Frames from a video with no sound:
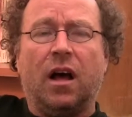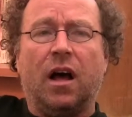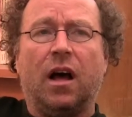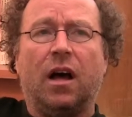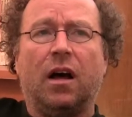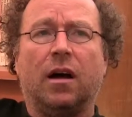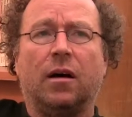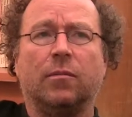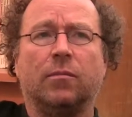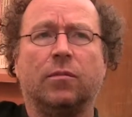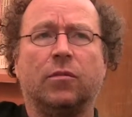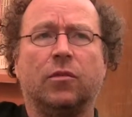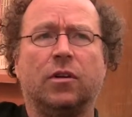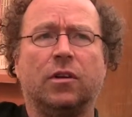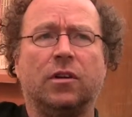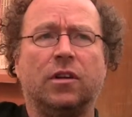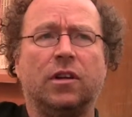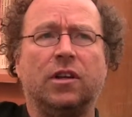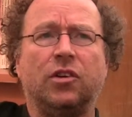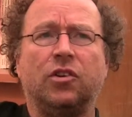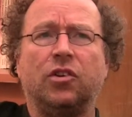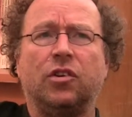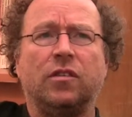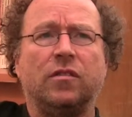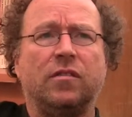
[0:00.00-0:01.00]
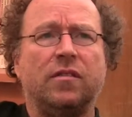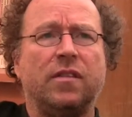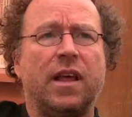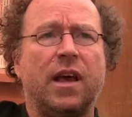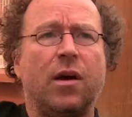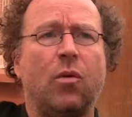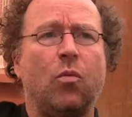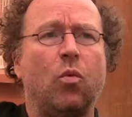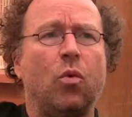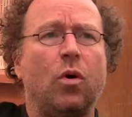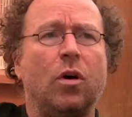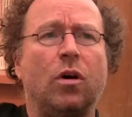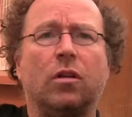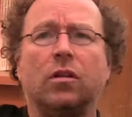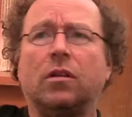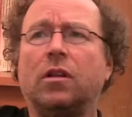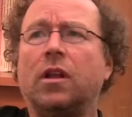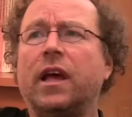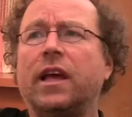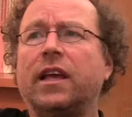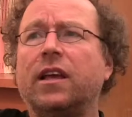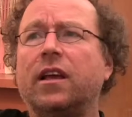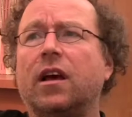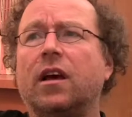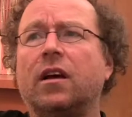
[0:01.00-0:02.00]
um, conditions that were
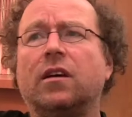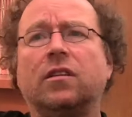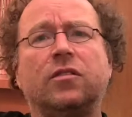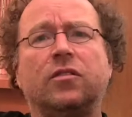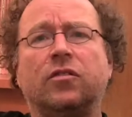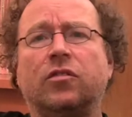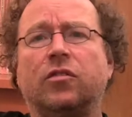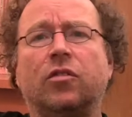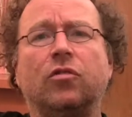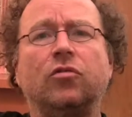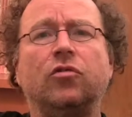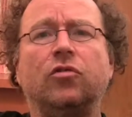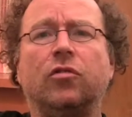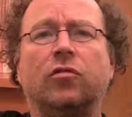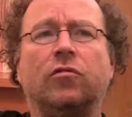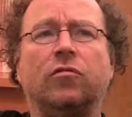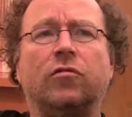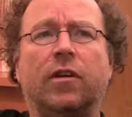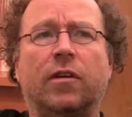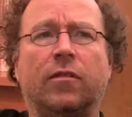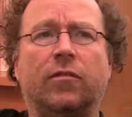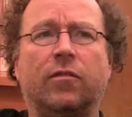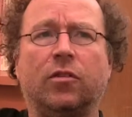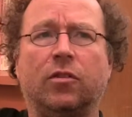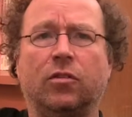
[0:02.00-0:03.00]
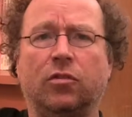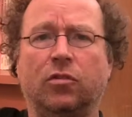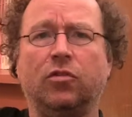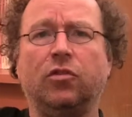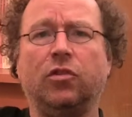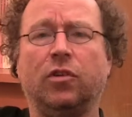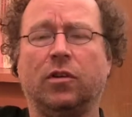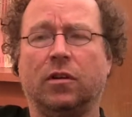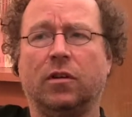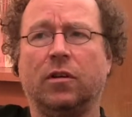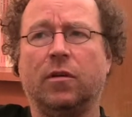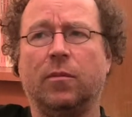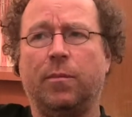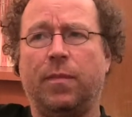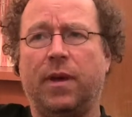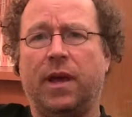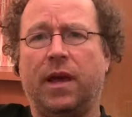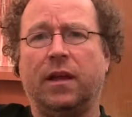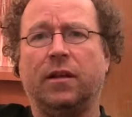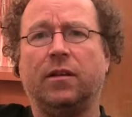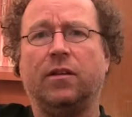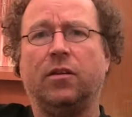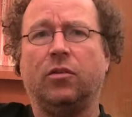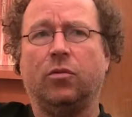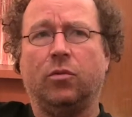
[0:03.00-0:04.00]
like a social revolution
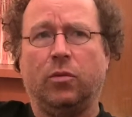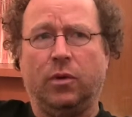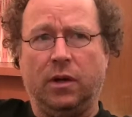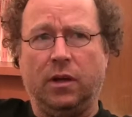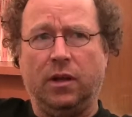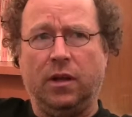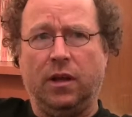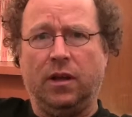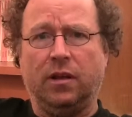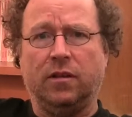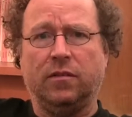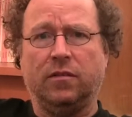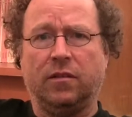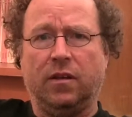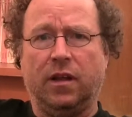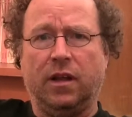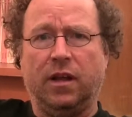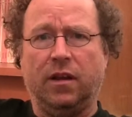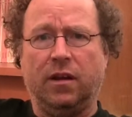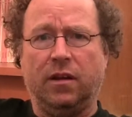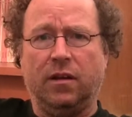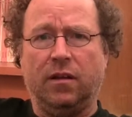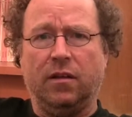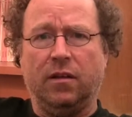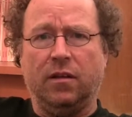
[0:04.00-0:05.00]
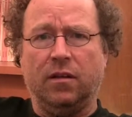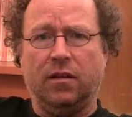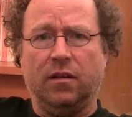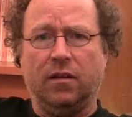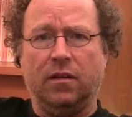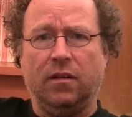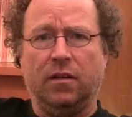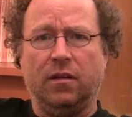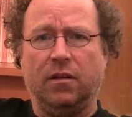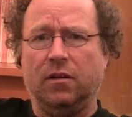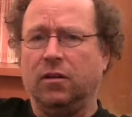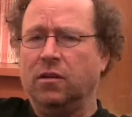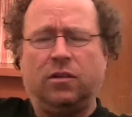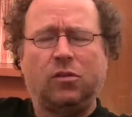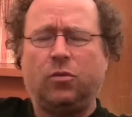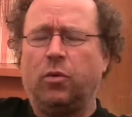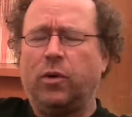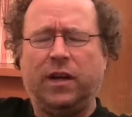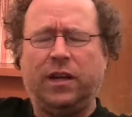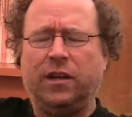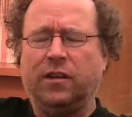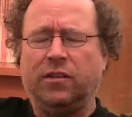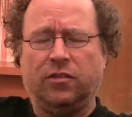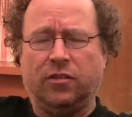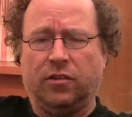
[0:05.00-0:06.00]
compared to 20 years later, or uh,
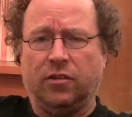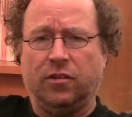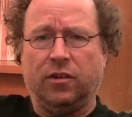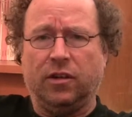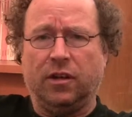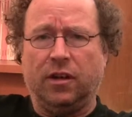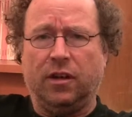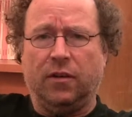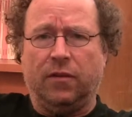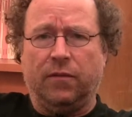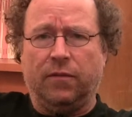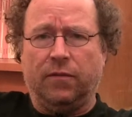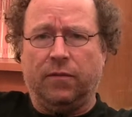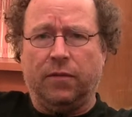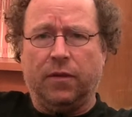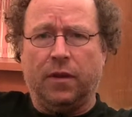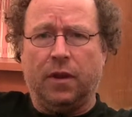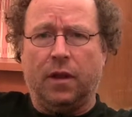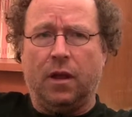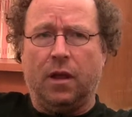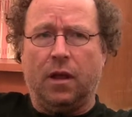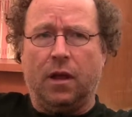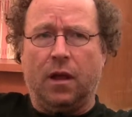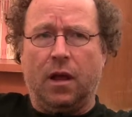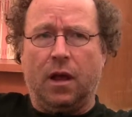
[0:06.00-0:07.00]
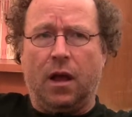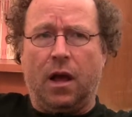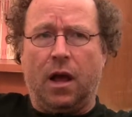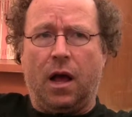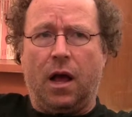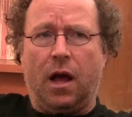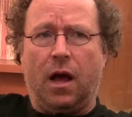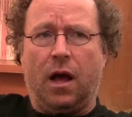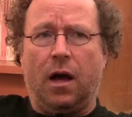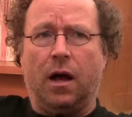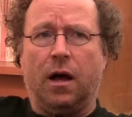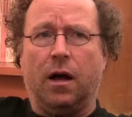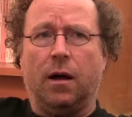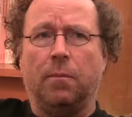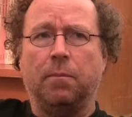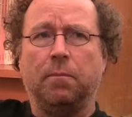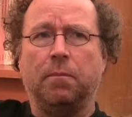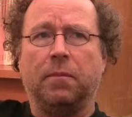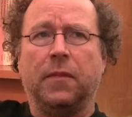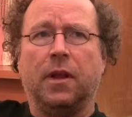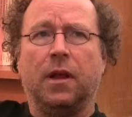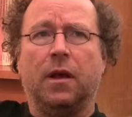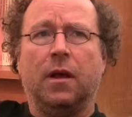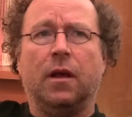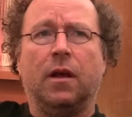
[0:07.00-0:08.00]
20 years earlier.
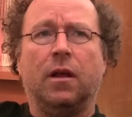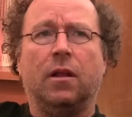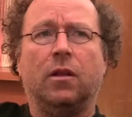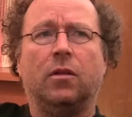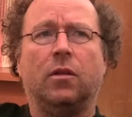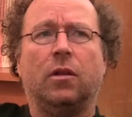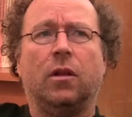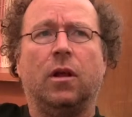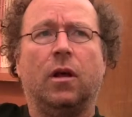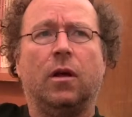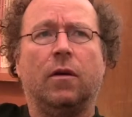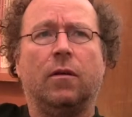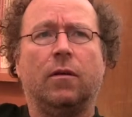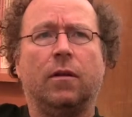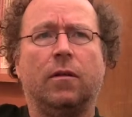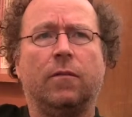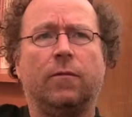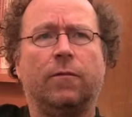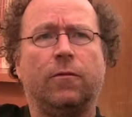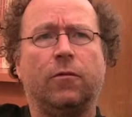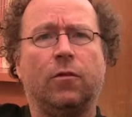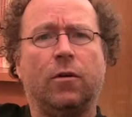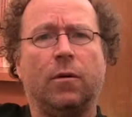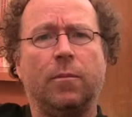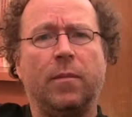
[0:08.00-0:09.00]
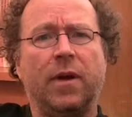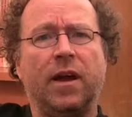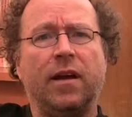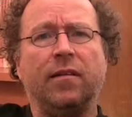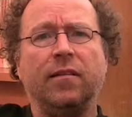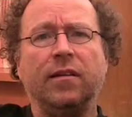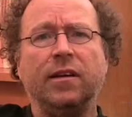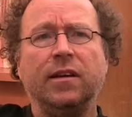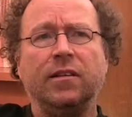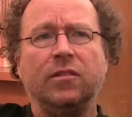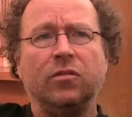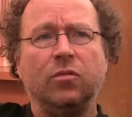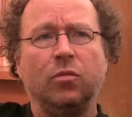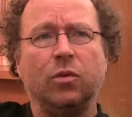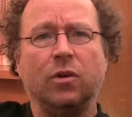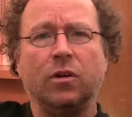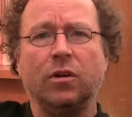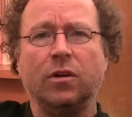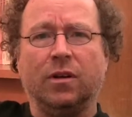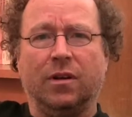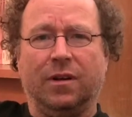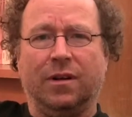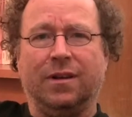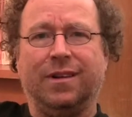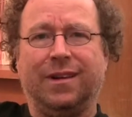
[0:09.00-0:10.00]
Um, for America's
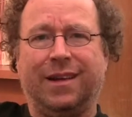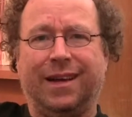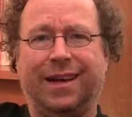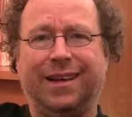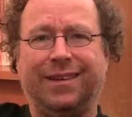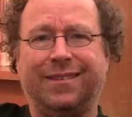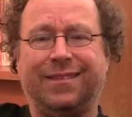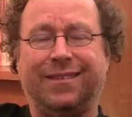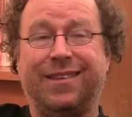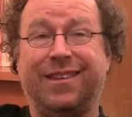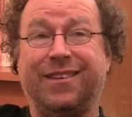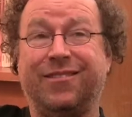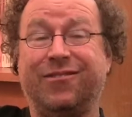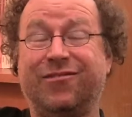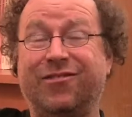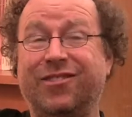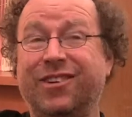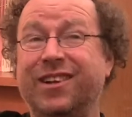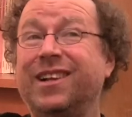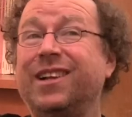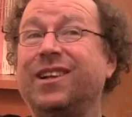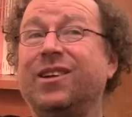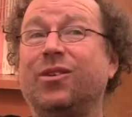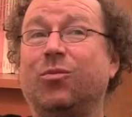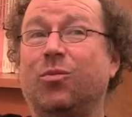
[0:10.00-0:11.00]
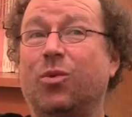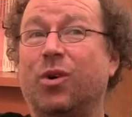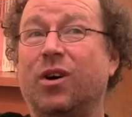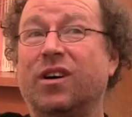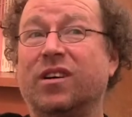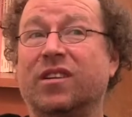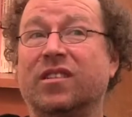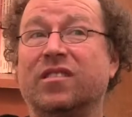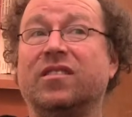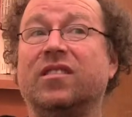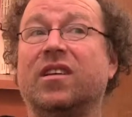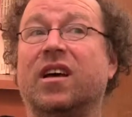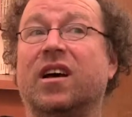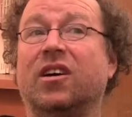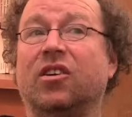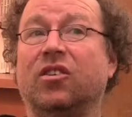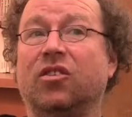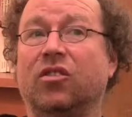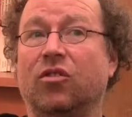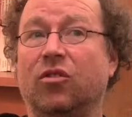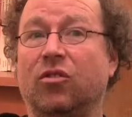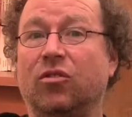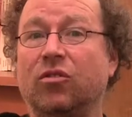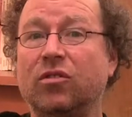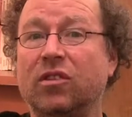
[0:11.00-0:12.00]
working class, there really was a
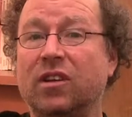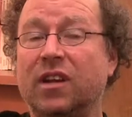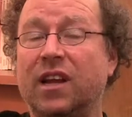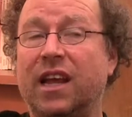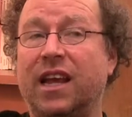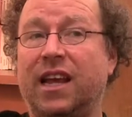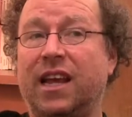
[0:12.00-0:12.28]
golden